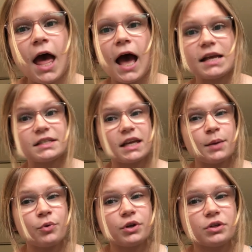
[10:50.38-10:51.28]
As I
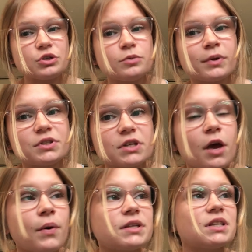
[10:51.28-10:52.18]
came on here 2 months
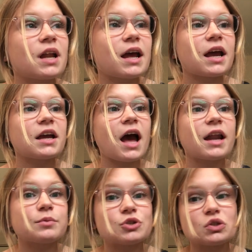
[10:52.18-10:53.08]
ago, I said I kind
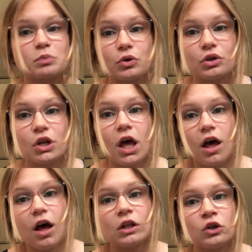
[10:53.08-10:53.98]
of was smoking
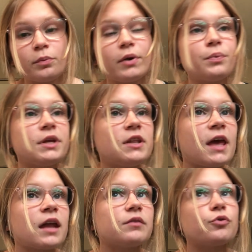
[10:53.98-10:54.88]
a little bit of weed
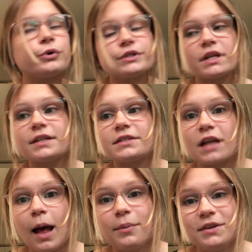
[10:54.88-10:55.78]
again. Of course, that
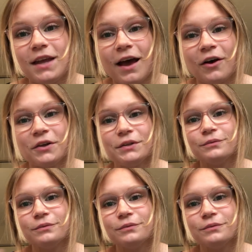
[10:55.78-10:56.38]
stopped now.